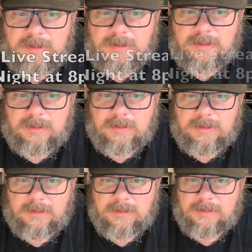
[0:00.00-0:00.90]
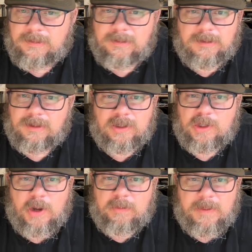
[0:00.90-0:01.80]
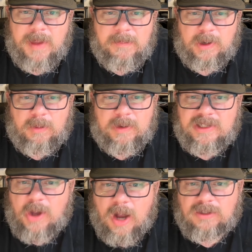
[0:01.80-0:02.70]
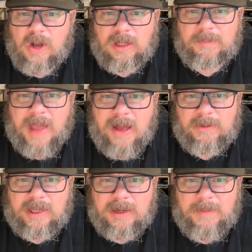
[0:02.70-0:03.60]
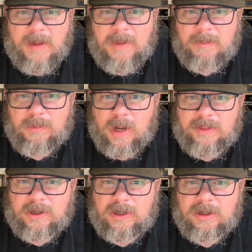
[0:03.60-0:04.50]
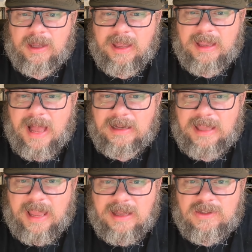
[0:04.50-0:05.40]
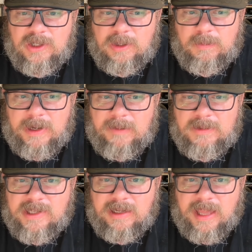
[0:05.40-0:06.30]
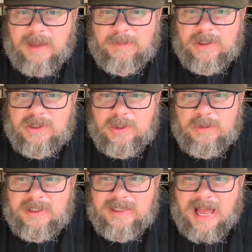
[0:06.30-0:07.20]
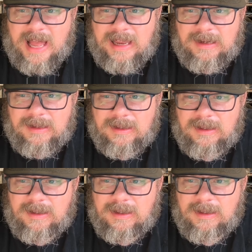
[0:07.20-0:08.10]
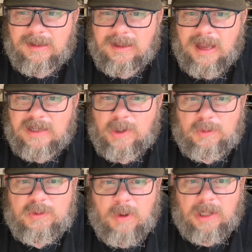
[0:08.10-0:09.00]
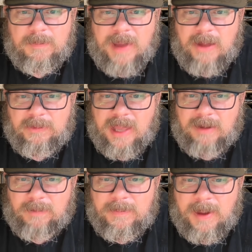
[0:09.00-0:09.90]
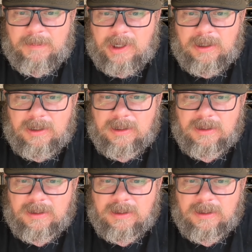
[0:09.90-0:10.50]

I don't remember. You don't remember? We talked all about it. About my brother. He got cancer when he was at Camp Lejeune and died. I told you all about that, remember?